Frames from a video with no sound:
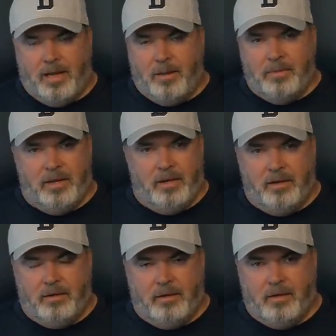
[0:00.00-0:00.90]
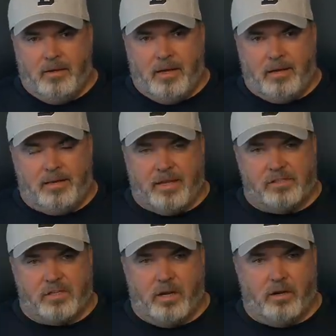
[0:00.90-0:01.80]
I mean, it, I think
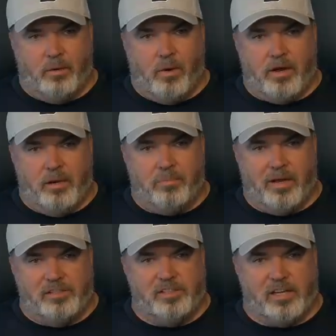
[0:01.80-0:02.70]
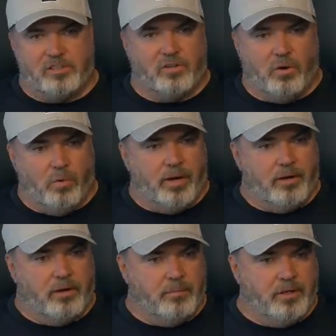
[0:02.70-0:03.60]
it's clearly why you play chess all
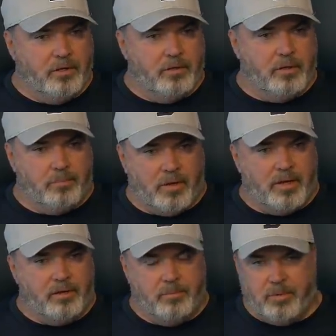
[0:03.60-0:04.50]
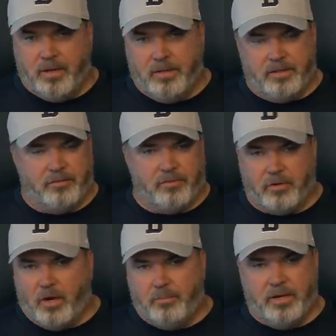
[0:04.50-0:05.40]
week. I mean, you, you play you play the
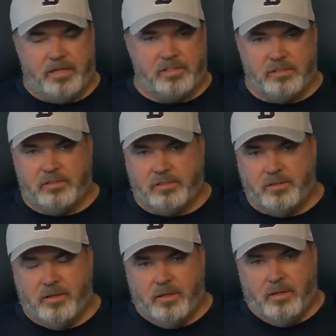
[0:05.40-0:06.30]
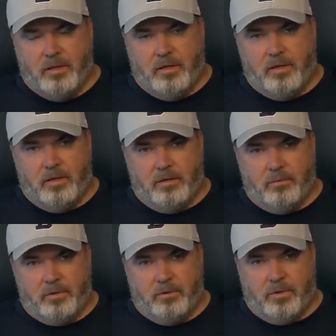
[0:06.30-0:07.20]
different combinations, and you know
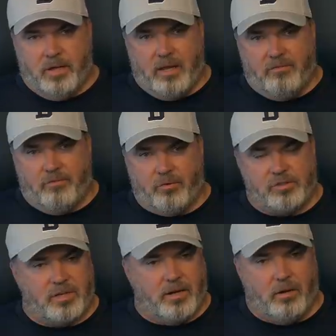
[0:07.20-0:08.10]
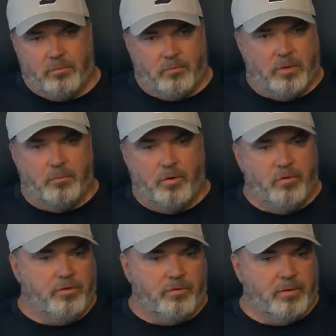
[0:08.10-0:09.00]
you, you want to have foresight on what
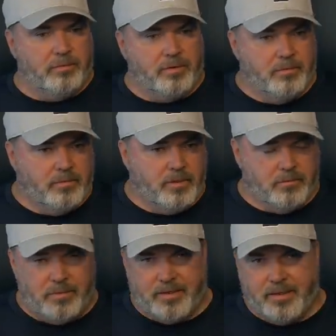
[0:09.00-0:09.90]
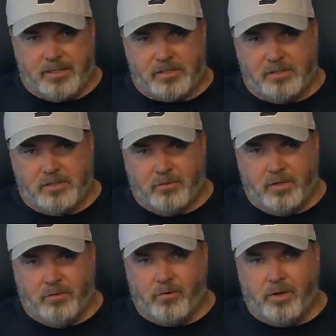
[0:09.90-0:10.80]
move you want to you know make next because you're,
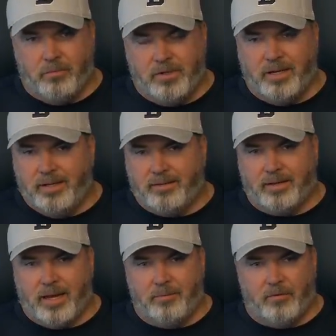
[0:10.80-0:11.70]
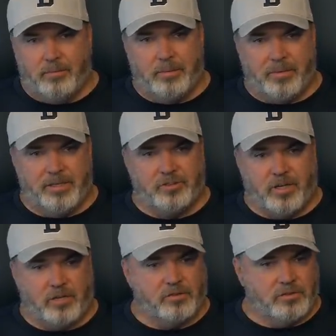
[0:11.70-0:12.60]
you're really when you get into the game you want to be playing
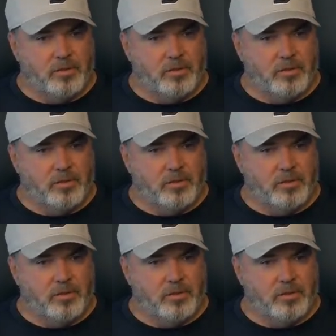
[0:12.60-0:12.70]
checkers.